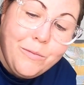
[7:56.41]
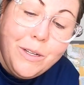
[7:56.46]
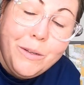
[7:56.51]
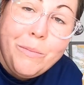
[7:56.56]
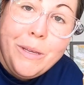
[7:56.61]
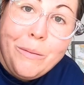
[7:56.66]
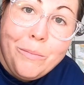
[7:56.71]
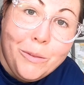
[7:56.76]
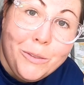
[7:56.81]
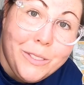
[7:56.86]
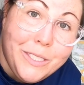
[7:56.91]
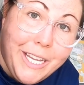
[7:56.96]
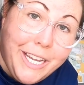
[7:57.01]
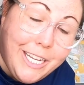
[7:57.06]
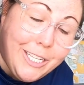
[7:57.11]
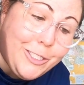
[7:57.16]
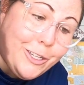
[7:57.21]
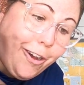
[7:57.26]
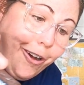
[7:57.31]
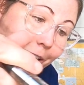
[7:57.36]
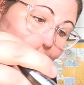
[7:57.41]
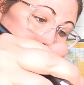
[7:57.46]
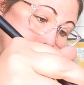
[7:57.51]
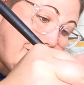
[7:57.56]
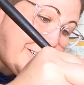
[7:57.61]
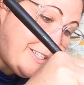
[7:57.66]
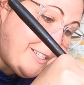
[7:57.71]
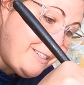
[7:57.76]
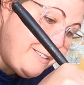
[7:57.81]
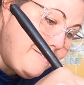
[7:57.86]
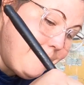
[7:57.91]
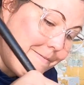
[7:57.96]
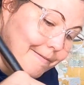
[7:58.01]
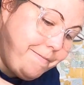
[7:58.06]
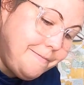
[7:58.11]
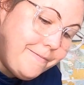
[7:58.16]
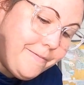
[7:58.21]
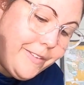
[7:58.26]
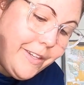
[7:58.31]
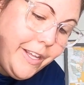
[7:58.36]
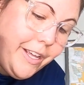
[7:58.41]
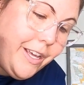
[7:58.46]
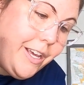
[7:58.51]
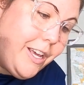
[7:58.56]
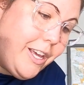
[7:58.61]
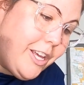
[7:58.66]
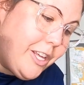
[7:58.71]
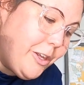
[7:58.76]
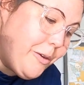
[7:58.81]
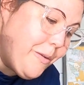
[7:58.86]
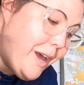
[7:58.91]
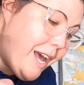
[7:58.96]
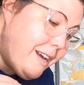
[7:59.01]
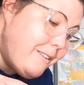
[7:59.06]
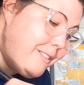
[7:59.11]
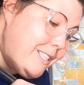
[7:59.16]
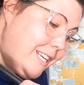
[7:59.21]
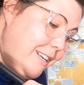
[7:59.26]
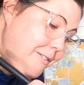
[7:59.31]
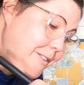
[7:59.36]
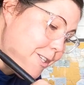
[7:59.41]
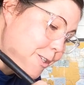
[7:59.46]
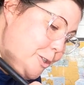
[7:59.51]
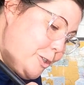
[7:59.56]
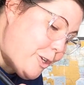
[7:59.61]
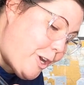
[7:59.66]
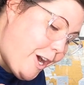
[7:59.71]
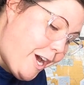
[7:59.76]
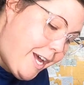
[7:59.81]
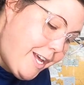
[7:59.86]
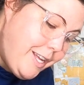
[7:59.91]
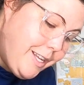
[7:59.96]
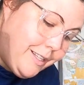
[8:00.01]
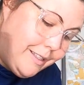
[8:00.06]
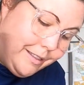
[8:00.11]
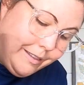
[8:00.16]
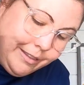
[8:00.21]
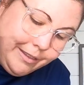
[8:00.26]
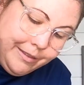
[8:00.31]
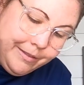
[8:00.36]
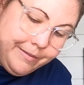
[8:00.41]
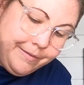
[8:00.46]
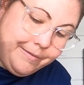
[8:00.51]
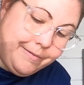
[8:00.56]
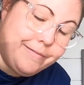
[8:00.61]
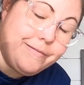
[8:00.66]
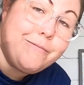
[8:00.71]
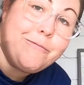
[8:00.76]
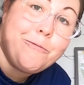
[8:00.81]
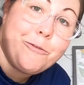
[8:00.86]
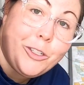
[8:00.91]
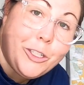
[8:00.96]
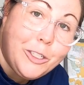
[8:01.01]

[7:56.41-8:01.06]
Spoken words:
when people say it's hard, you have to give it a shot for